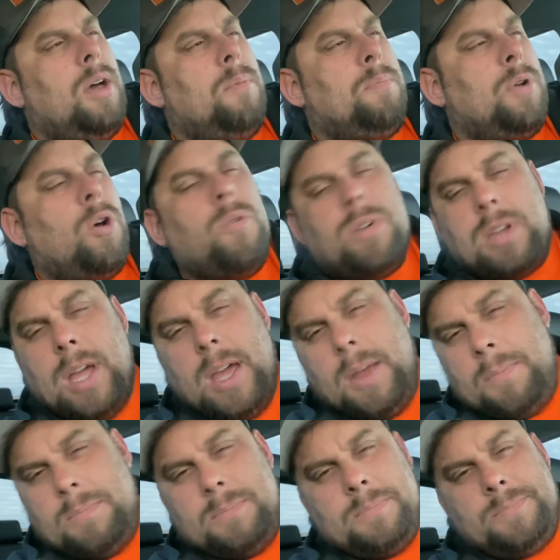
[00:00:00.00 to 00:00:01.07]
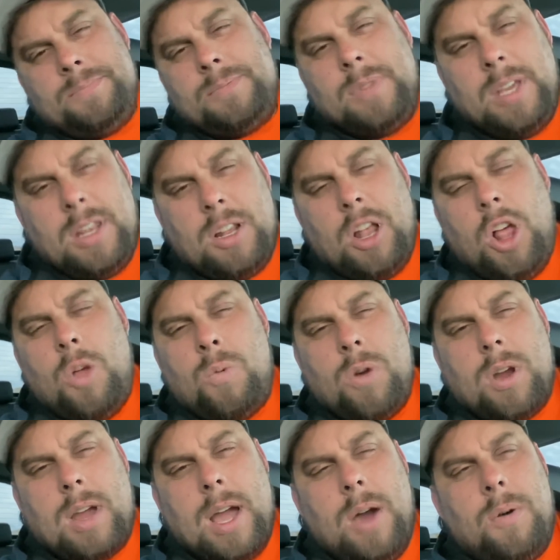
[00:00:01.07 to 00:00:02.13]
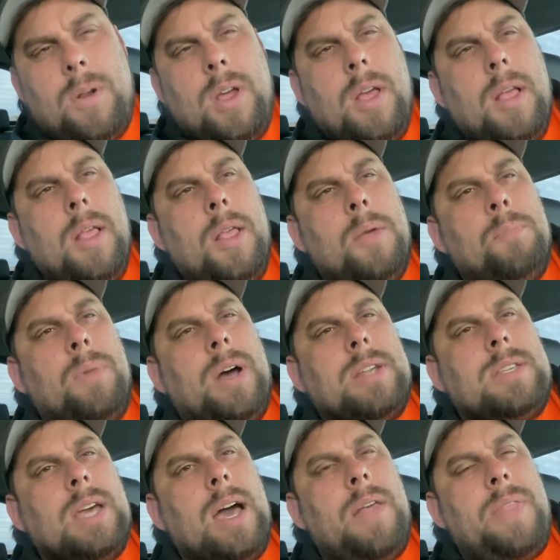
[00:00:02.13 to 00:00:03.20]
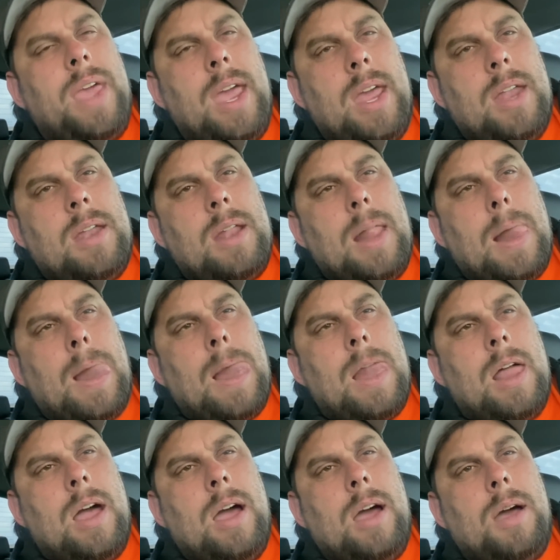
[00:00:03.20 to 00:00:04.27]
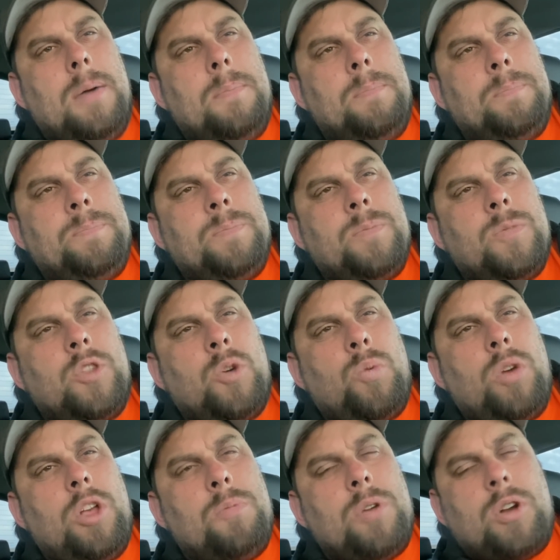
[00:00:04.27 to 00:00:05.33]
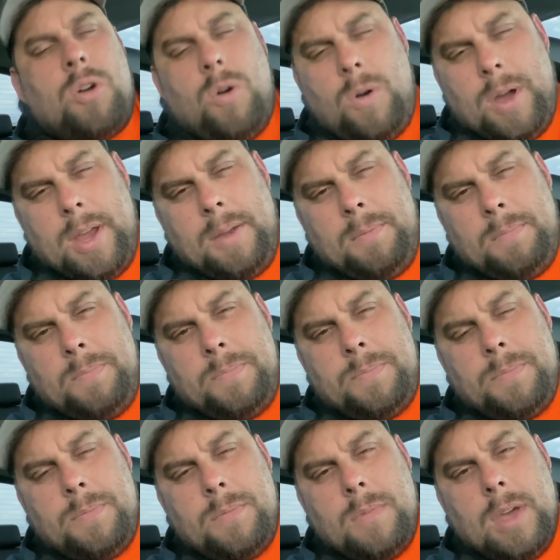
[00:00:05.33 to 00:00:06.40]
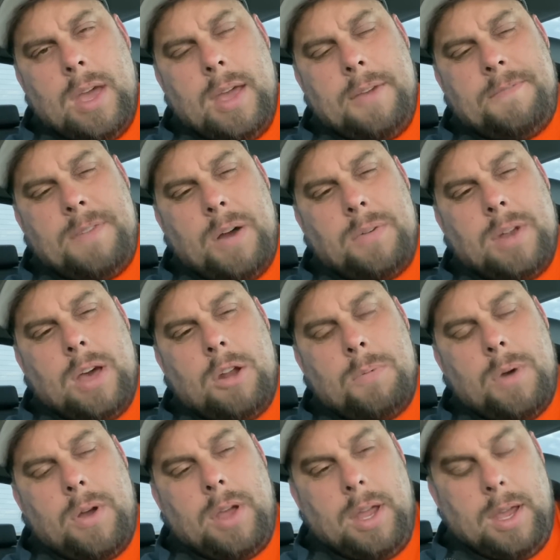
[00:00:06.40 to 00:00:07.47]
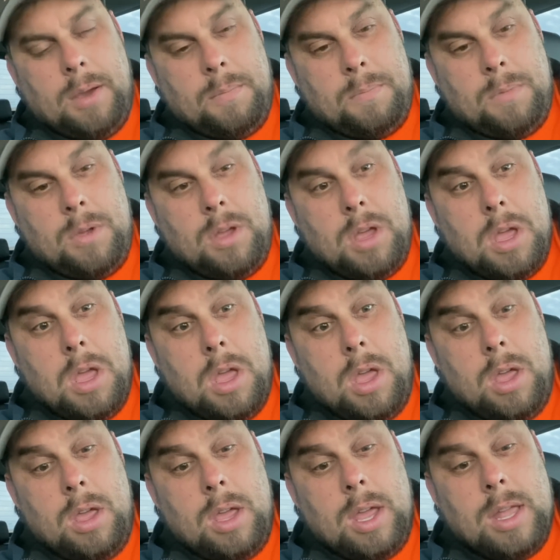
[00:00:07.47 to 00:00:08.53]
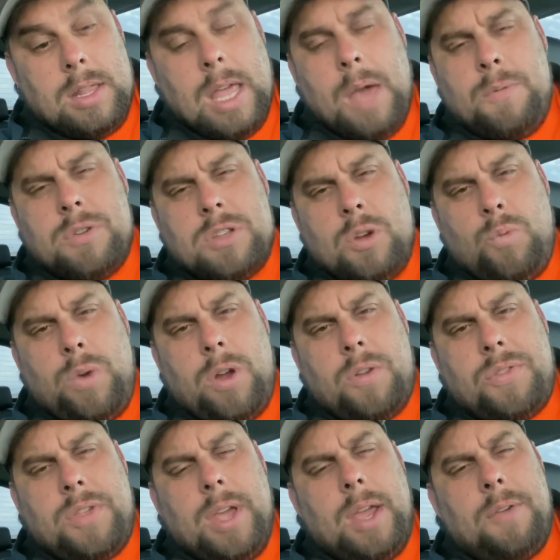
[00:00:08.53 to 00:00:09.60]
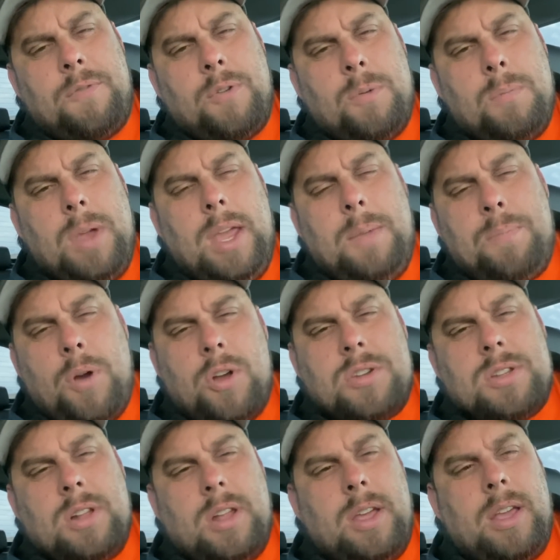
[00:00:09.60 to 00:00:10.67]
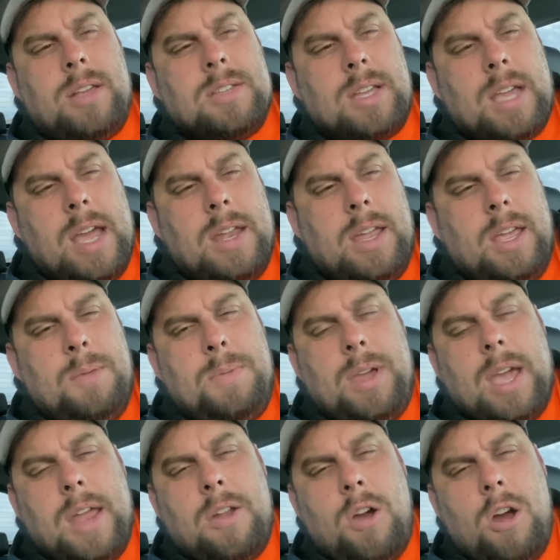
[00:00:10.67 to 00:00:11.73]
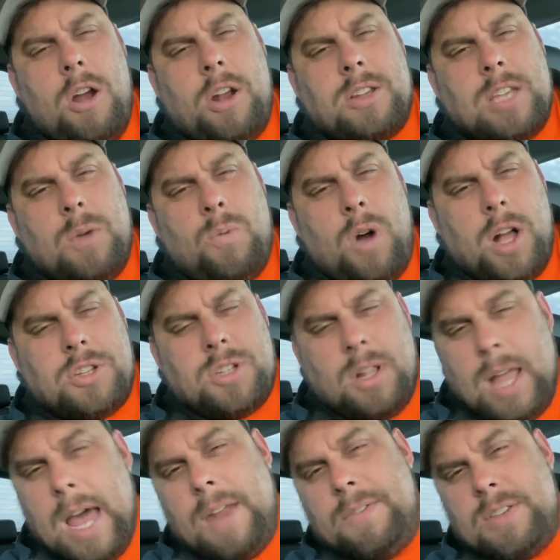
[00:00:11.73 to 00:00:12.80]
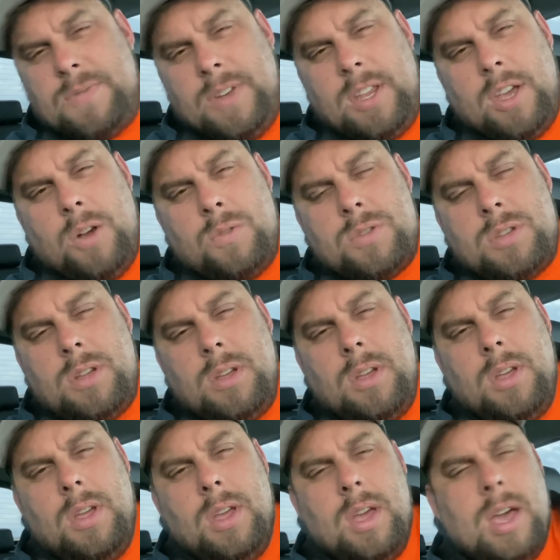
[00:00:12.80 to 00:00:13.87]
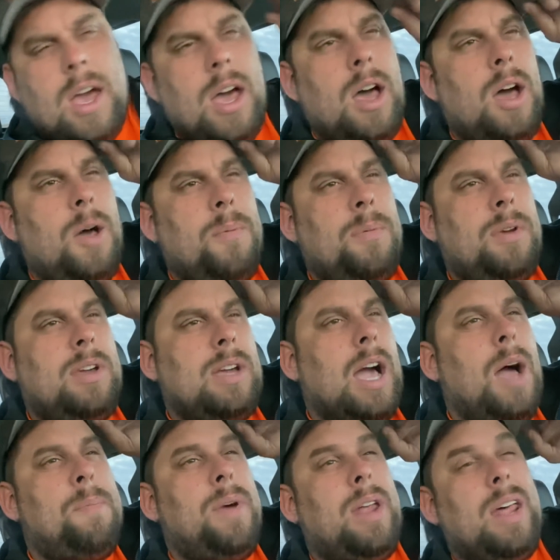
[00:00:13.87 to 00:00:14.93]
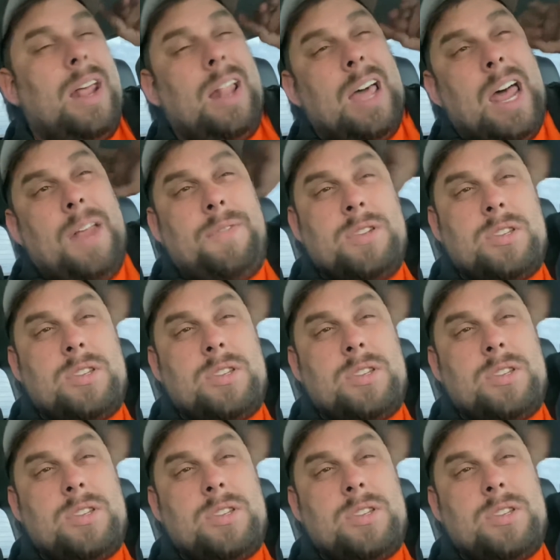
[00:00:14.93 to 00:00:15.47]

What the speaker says: Over time, it'll all work out. But then the Real McCoy, I found out about him. And that was a weird thing for me personally, because it kind of hit me kind of hard, because I watched a lot of his videos, commented on a lot of his